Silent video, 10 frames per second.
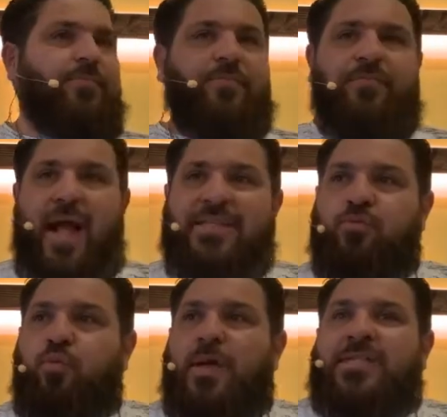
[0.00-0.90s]
That's
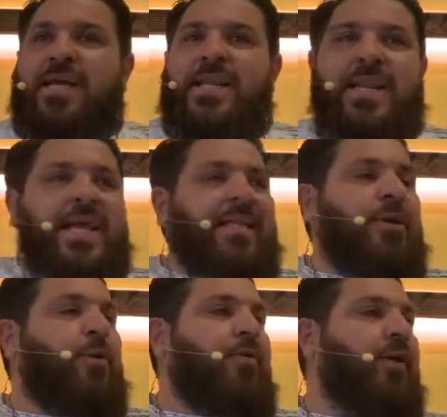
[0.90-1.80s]
it's innately
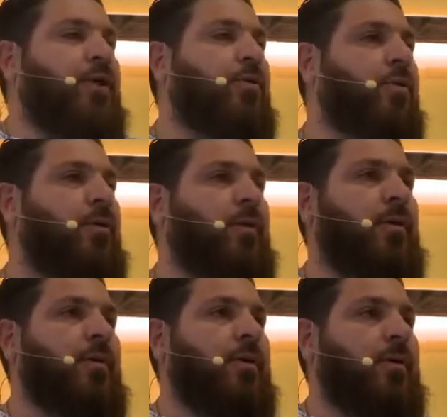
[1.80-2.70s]
within you.
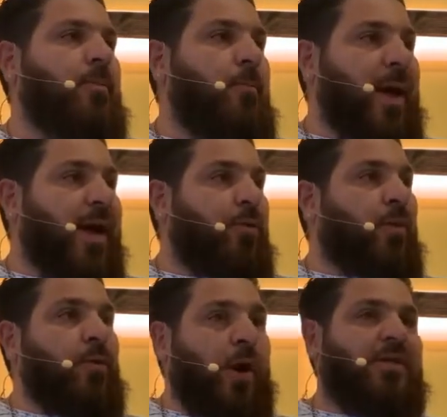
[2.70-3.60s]
Men,
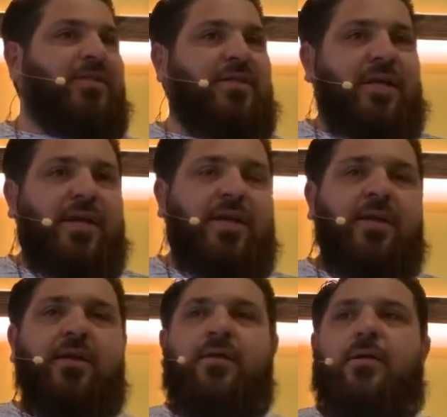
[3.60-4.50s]
we want to
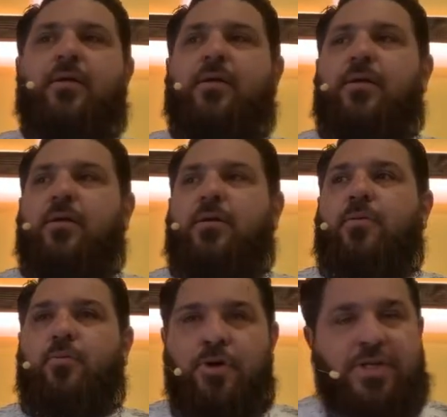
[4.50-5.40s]
lead.
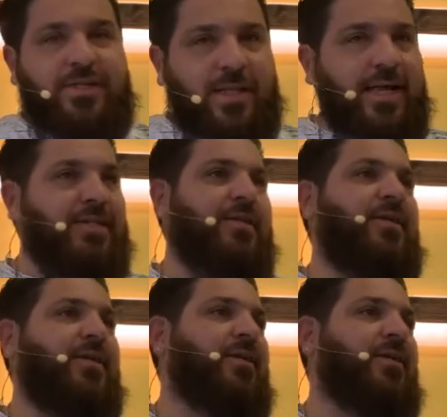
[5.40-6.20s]
We're just lazy.